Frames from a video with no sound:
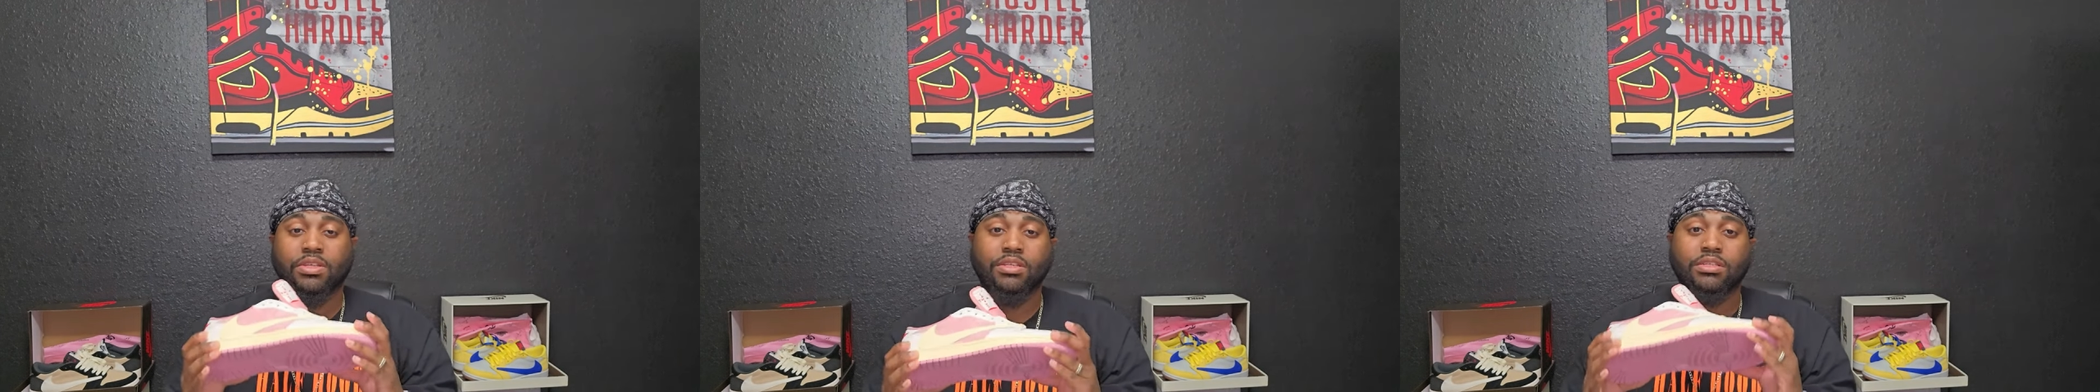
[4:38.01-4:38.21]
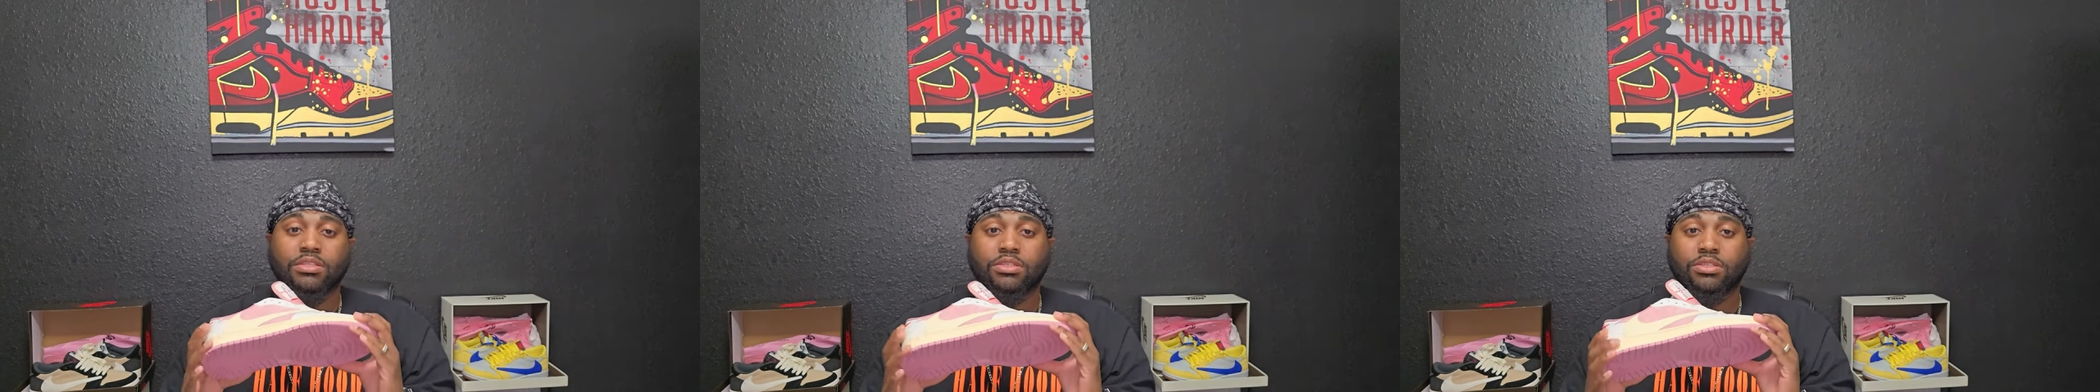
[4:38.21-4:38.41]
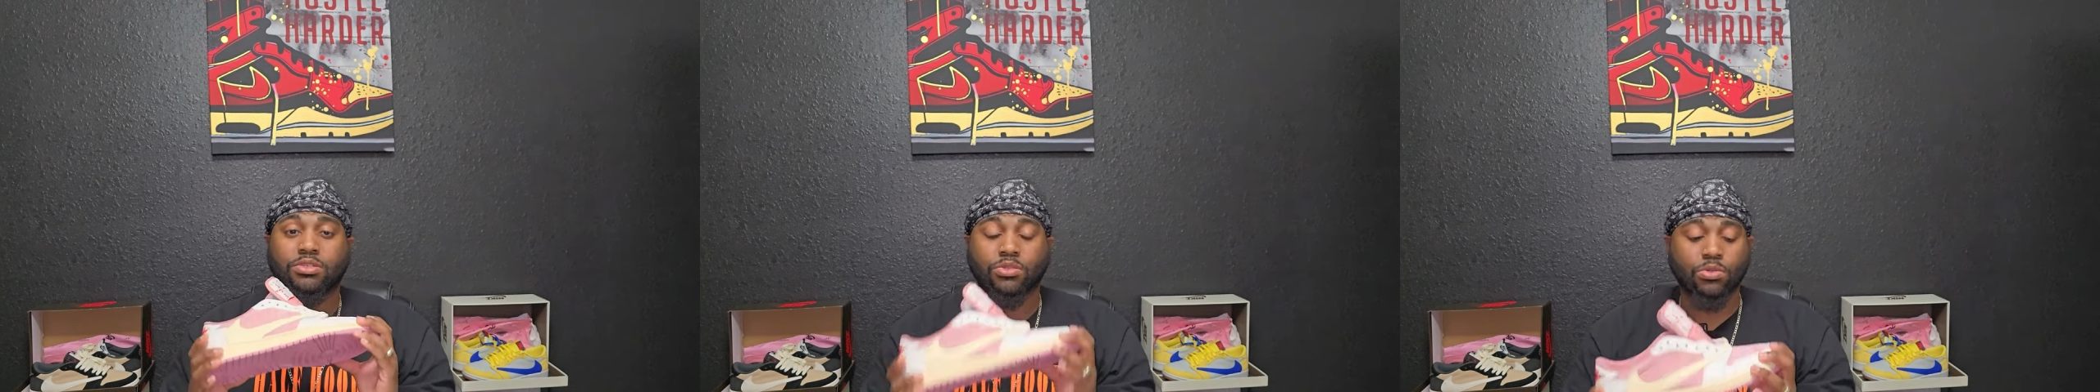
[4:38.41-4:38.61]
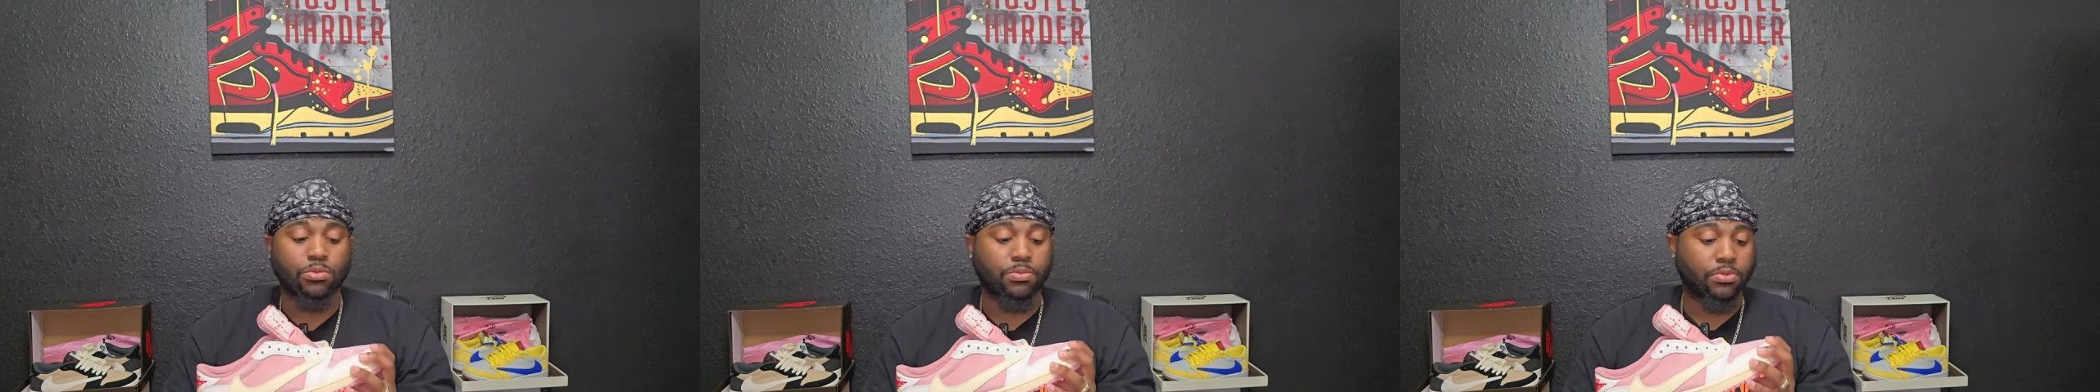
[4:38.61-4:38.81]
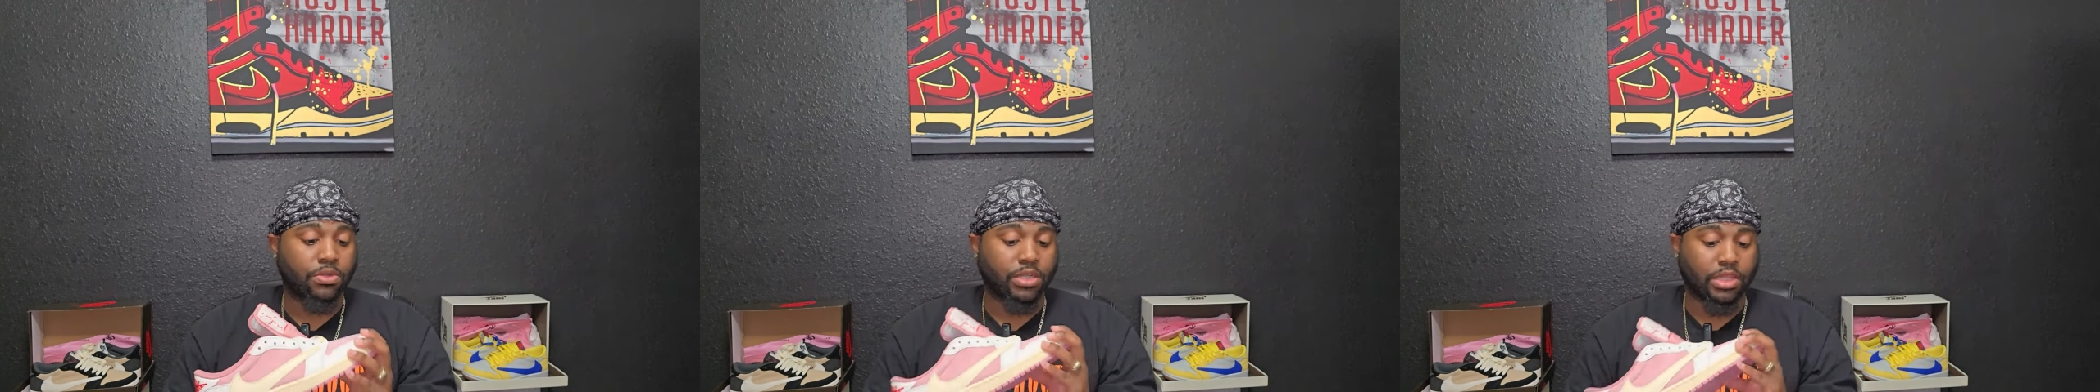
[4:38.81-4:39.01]
is
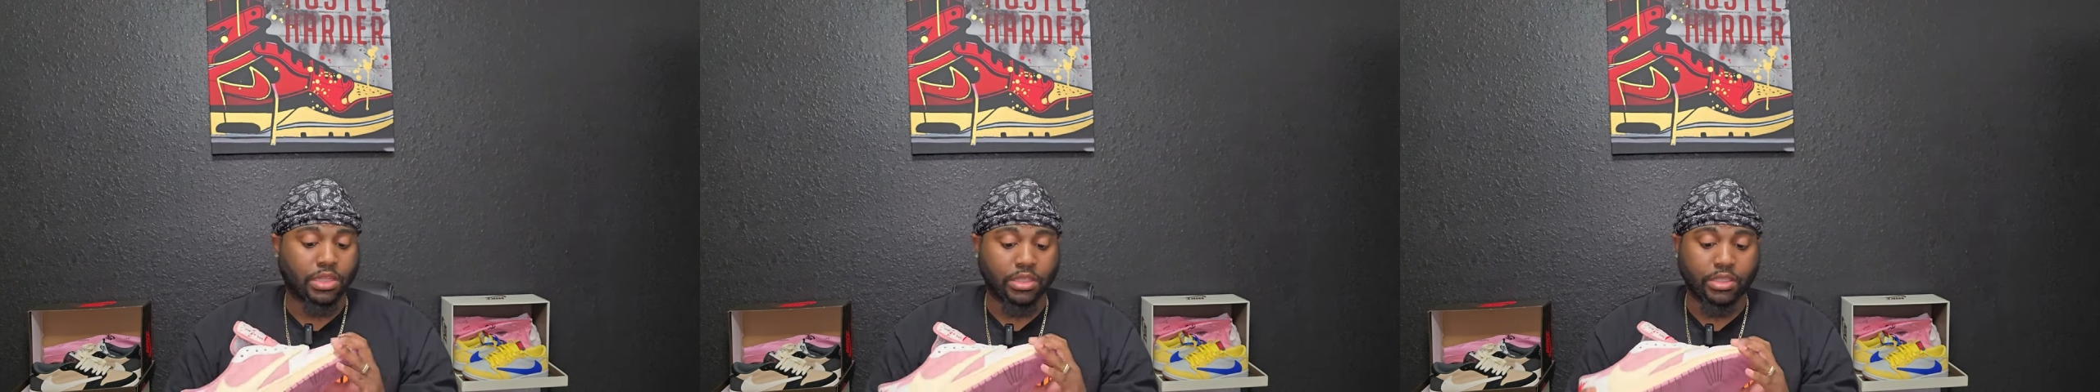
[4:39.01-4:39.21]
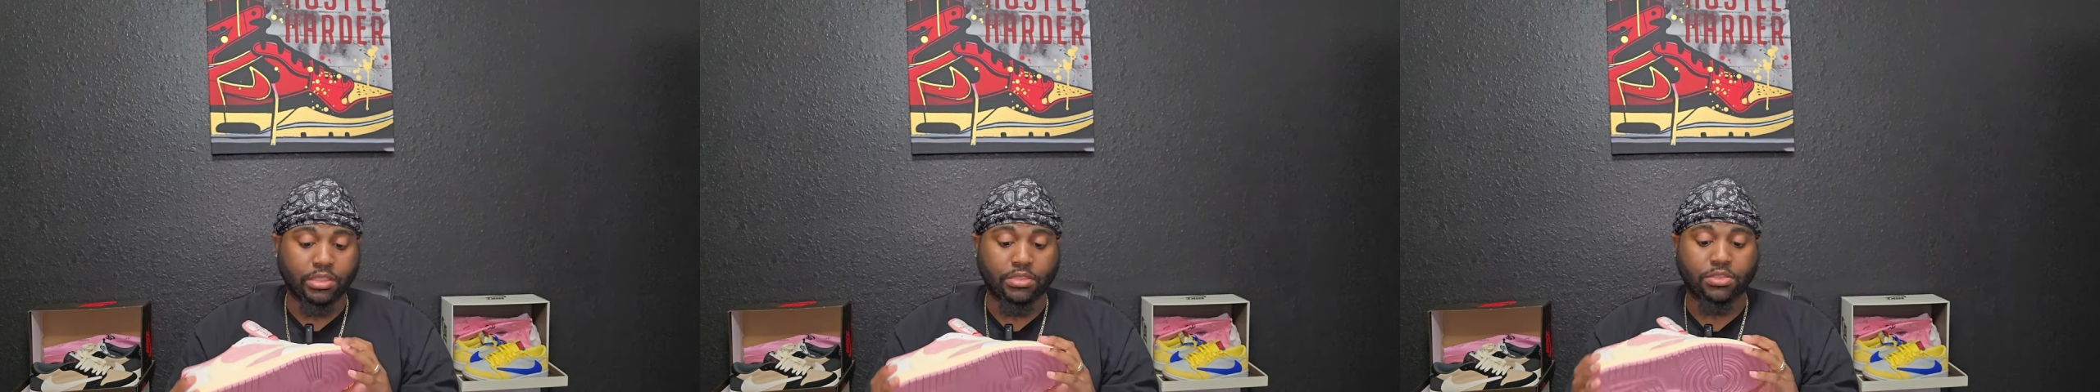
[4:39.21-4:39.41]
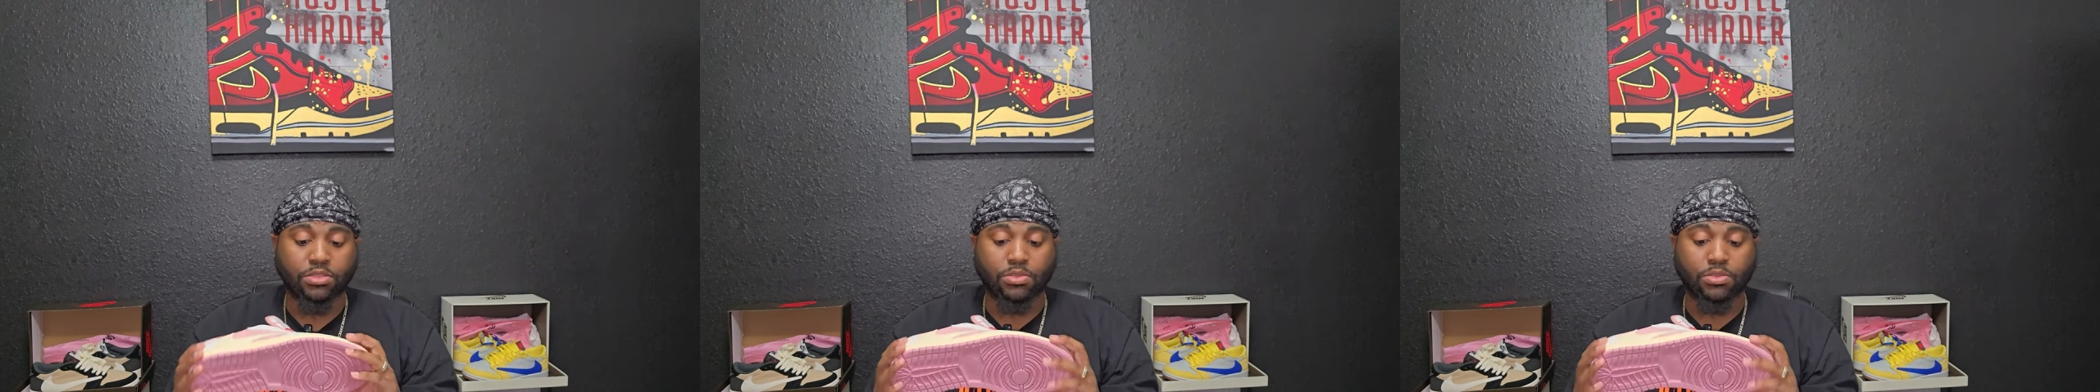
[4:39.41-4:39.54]
super clean,